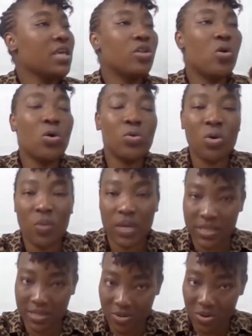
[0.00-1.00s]
you don't know
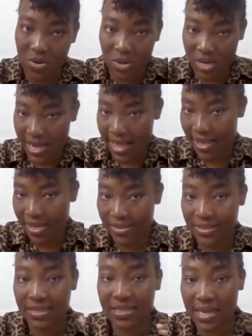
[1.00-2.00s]
what snow look like.
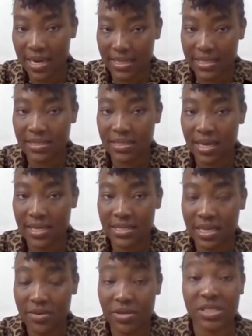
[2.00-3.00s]
So take that into
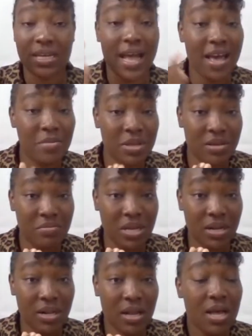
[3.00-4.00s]
consideration. I'm in the
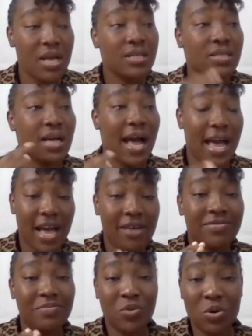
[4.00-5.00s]
middle, so I
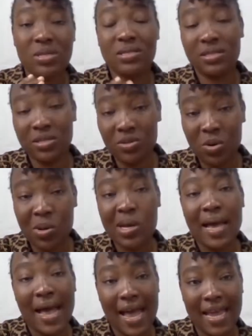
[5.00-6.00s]
have both snow
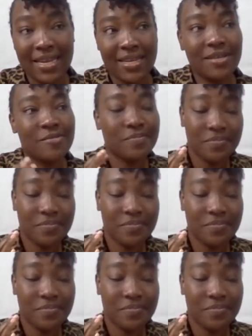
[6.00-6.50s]
and